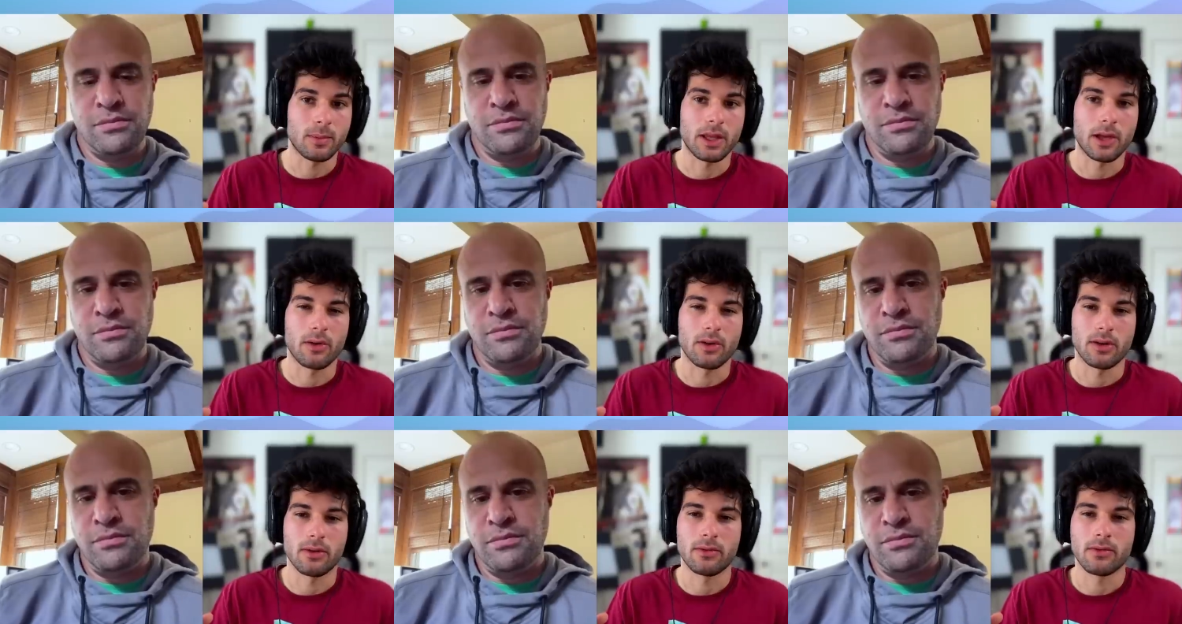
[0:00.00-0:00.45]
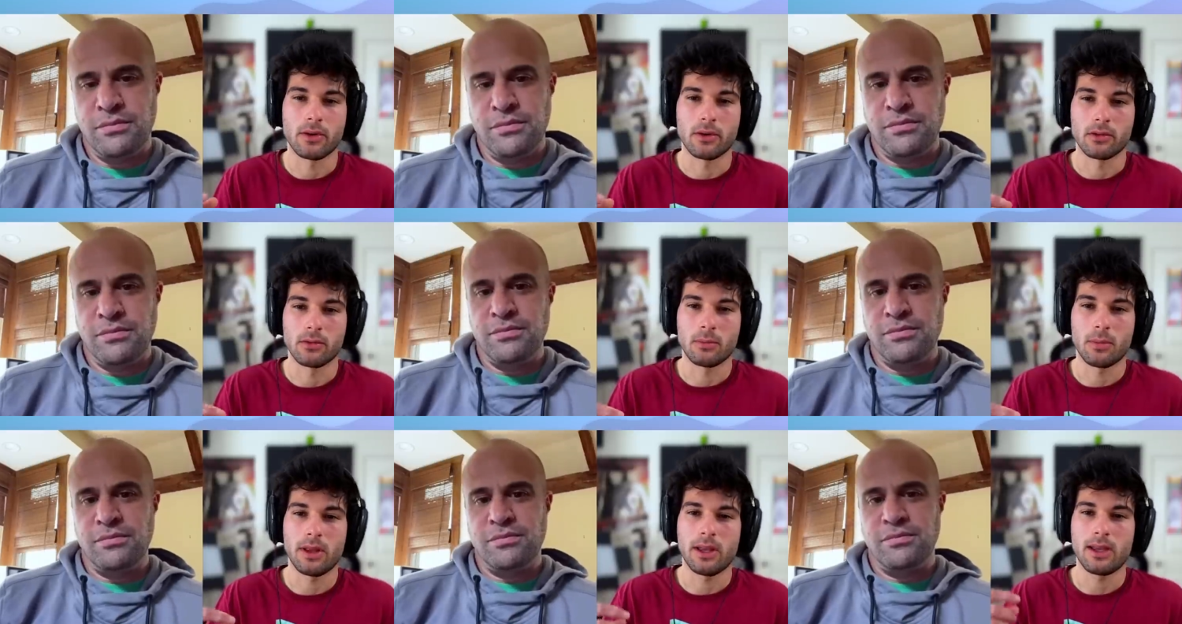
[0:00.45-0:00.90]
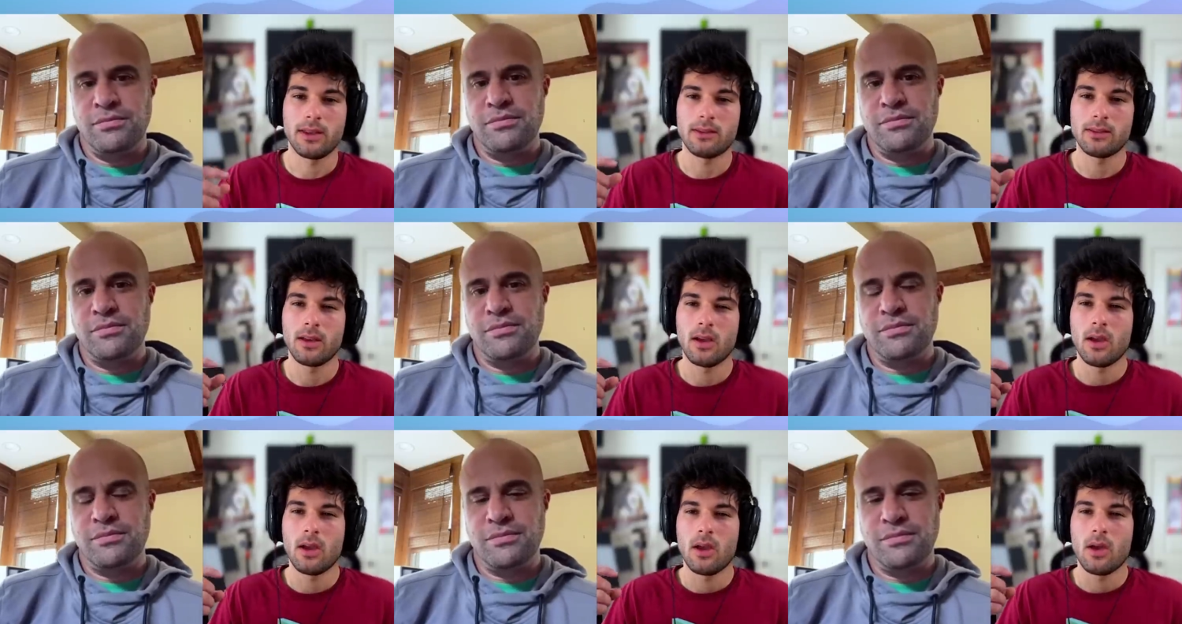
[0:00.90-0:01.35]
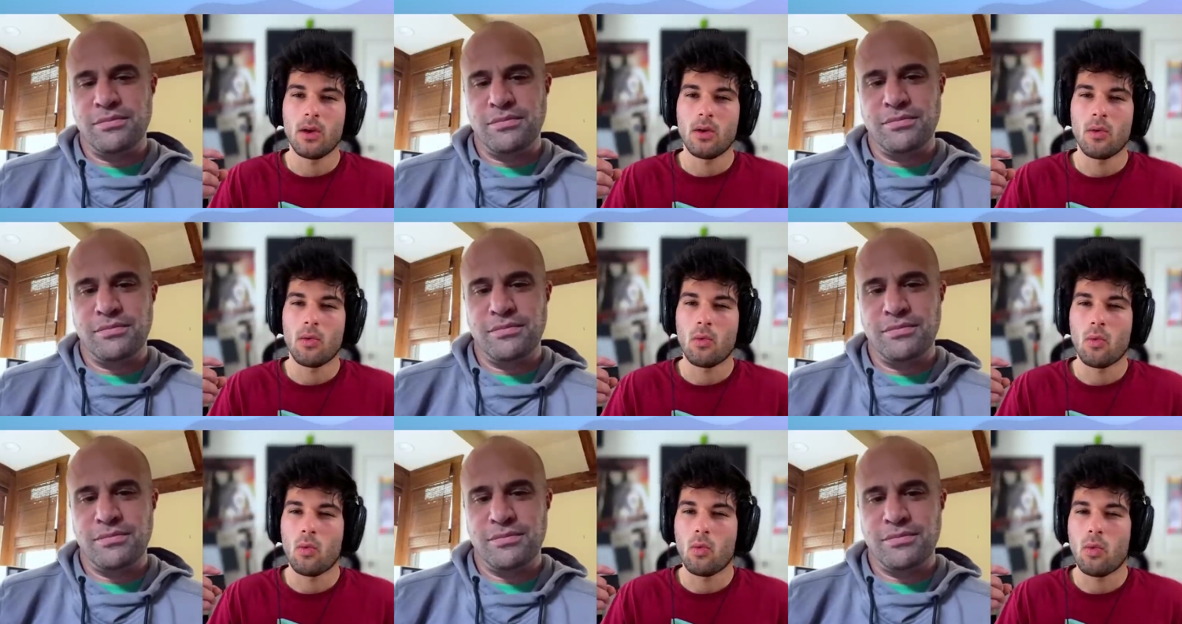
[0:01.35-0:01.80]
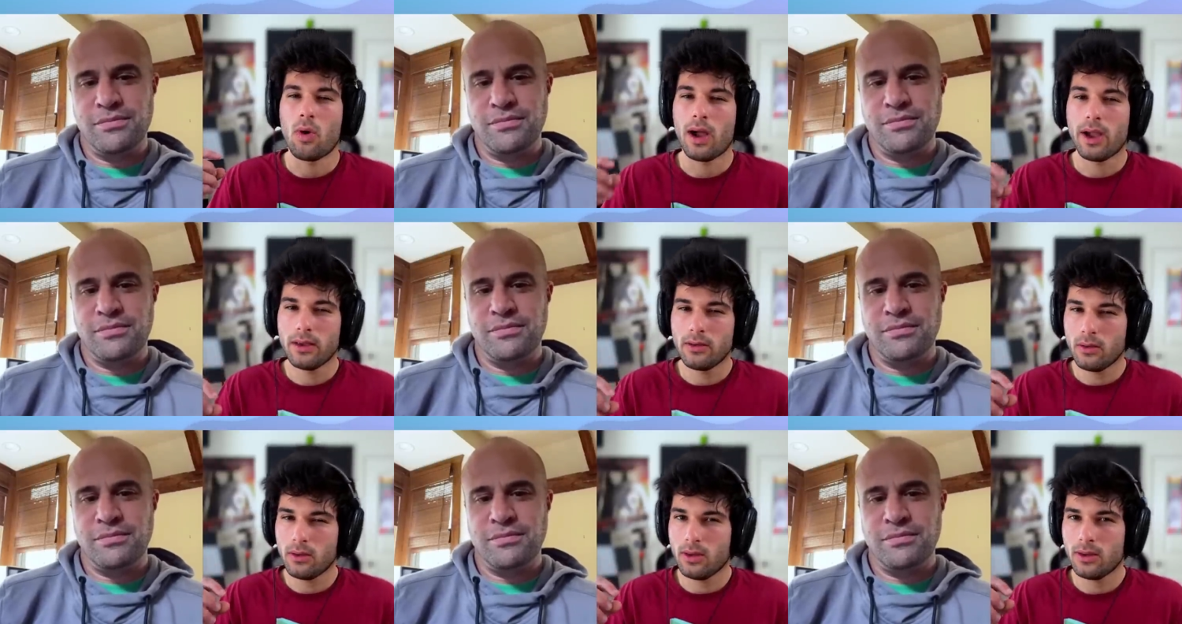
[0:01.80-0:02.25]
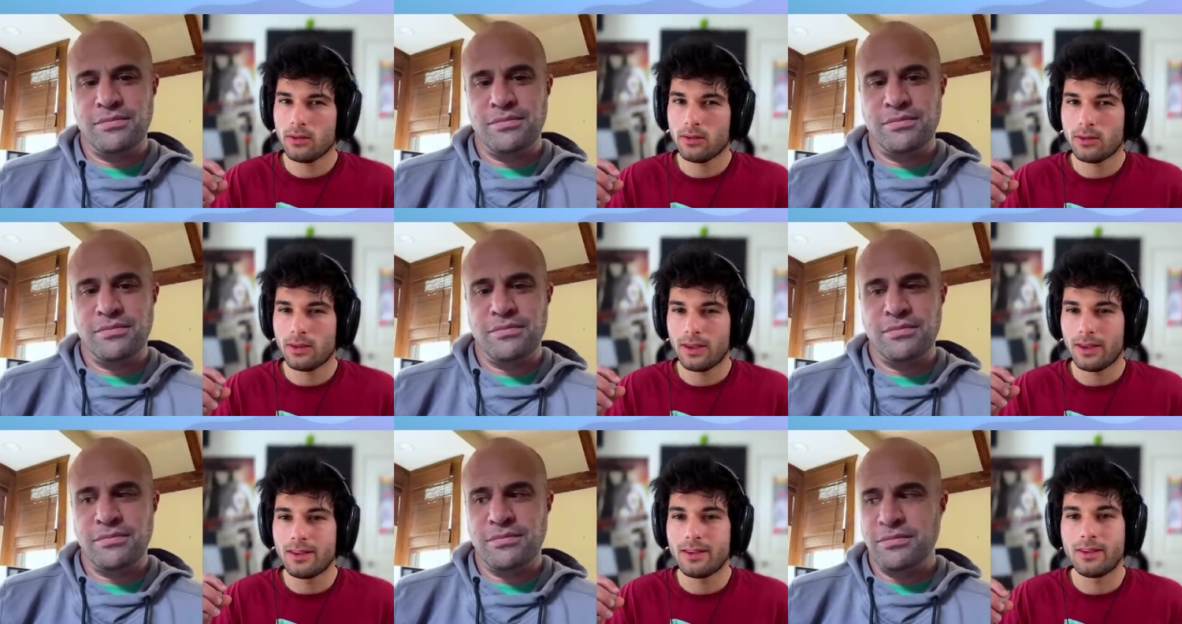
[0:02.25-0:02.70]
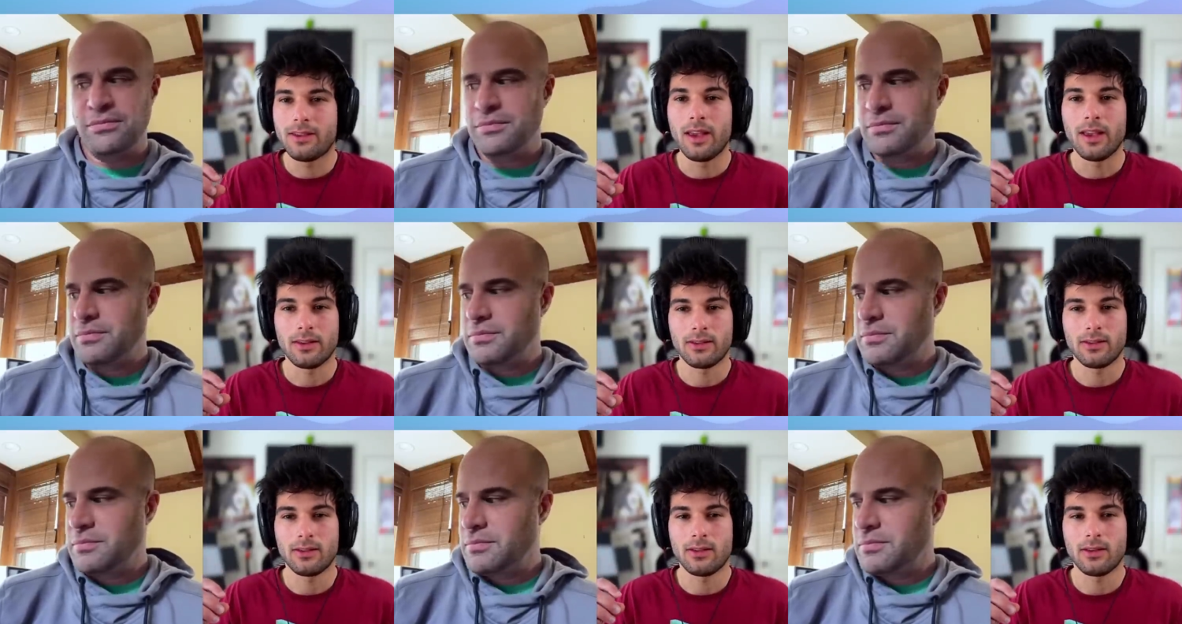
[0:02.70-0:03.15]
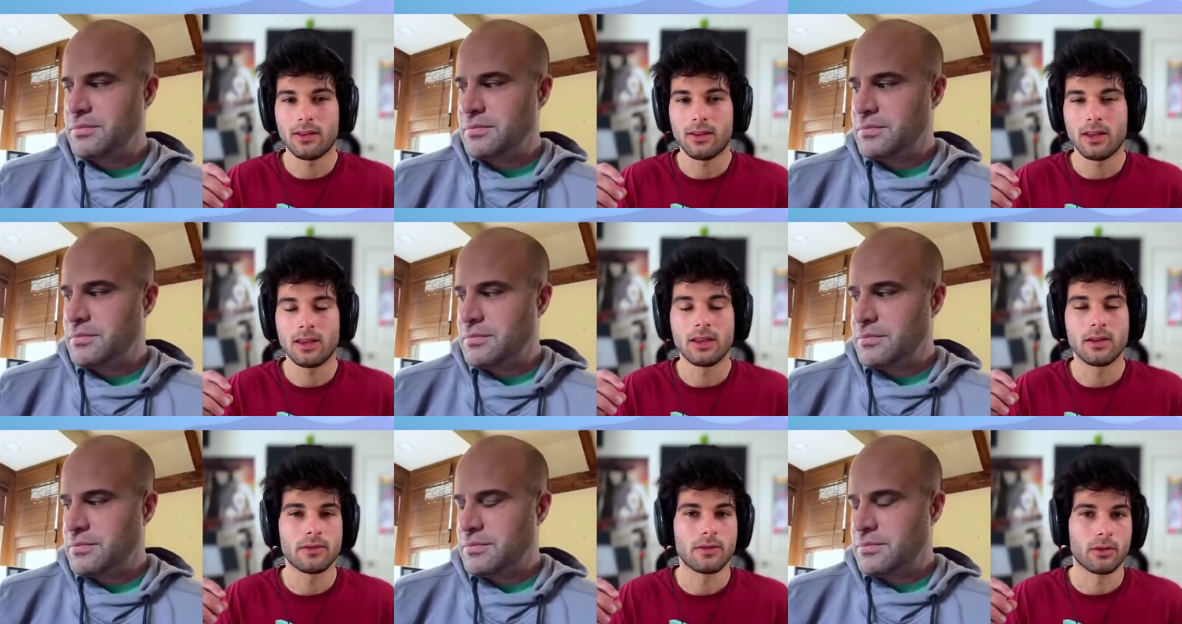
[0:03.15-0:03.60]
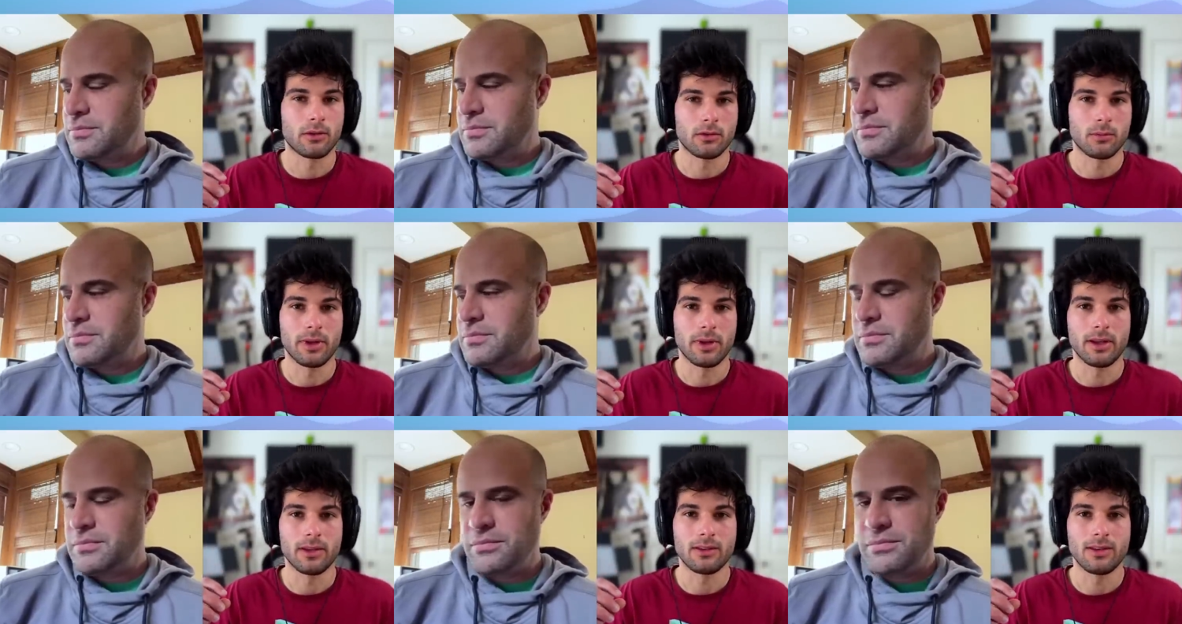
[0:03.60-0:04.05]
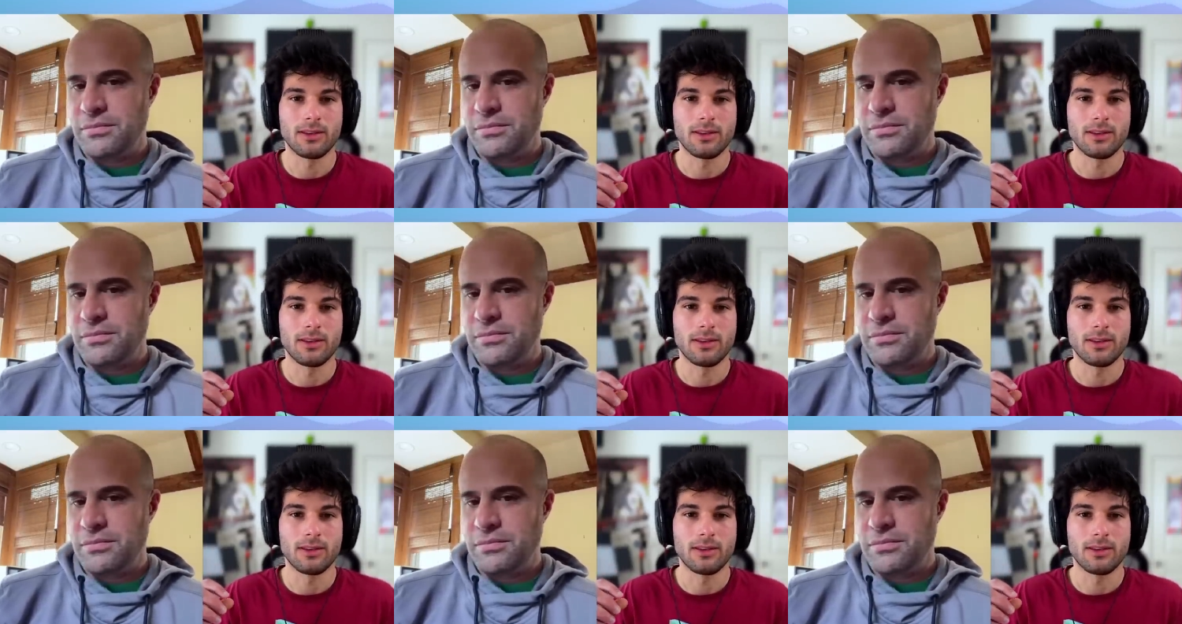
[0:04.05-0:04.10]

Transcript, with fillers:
Speaker 1: there in the first place. Why do these exist in the first place?